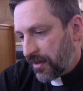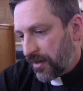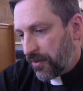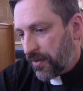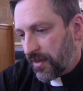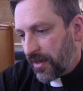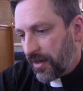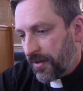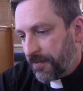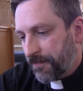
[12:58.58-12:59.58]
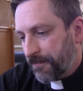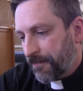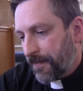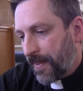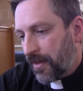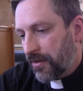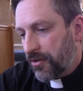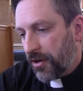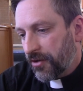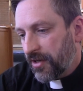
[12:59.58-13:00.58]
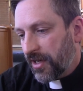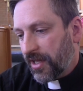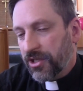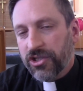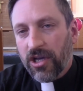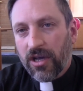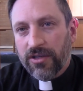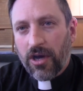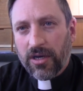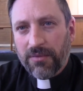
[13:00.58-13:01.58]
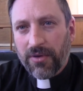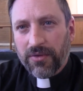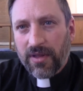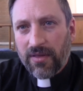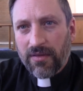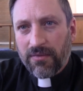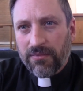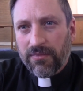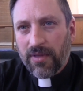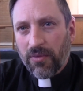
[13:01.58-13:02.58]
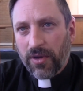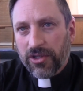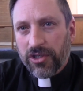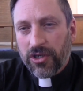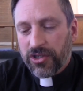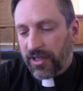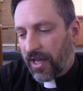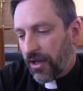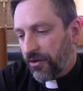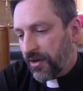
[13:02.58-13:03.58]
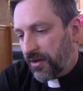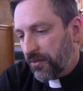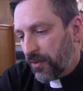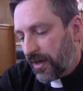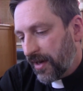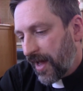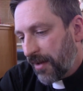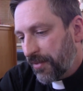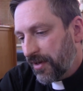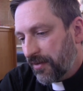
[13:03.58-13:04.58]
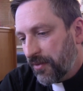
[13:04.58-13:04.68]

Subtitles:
it was Dr. Dana Hinshaw talked about this one church in Calgary and what had happened.